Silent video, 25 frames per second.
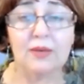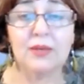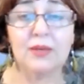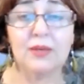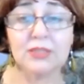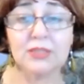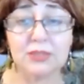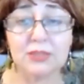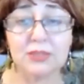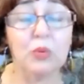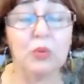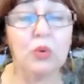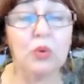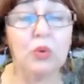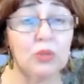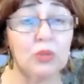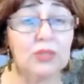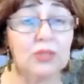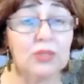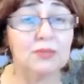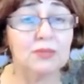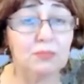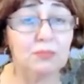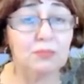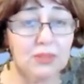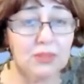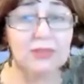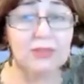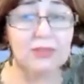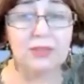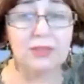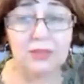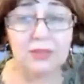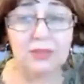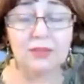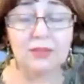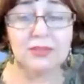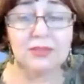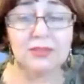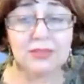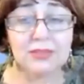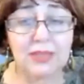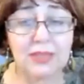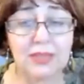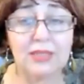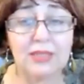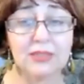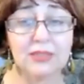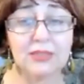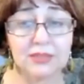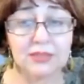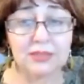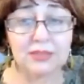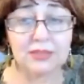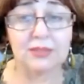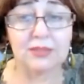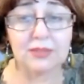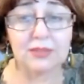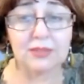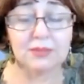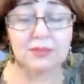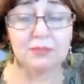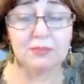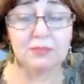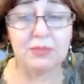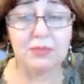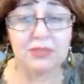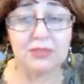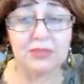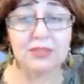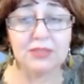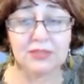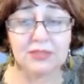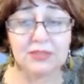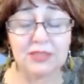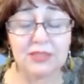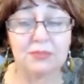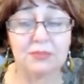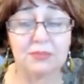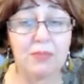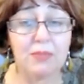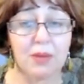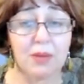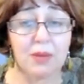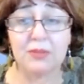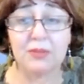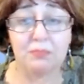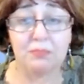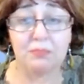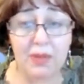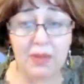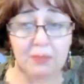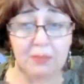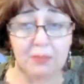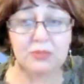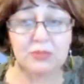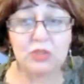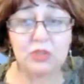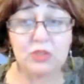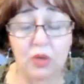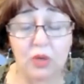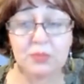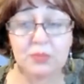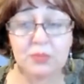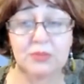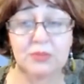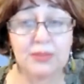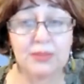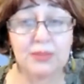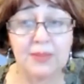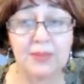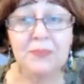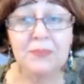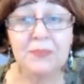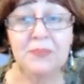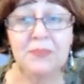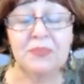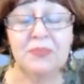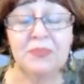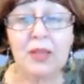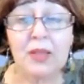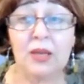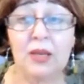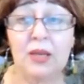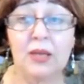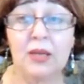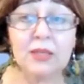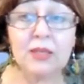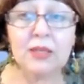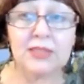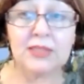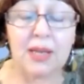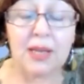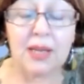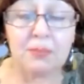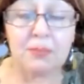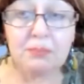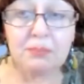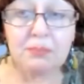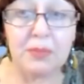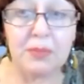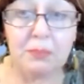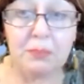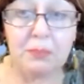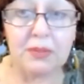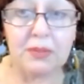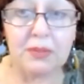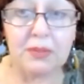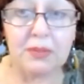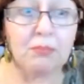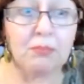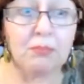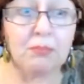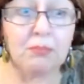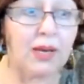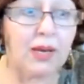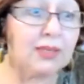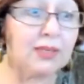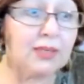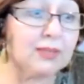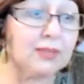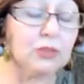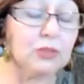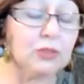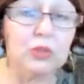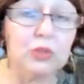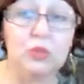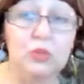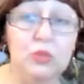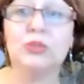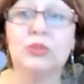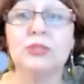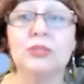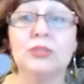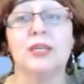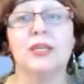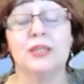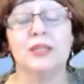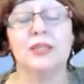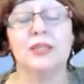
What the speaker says: small and middle size businesses, mom and pop shops. And some people might lose their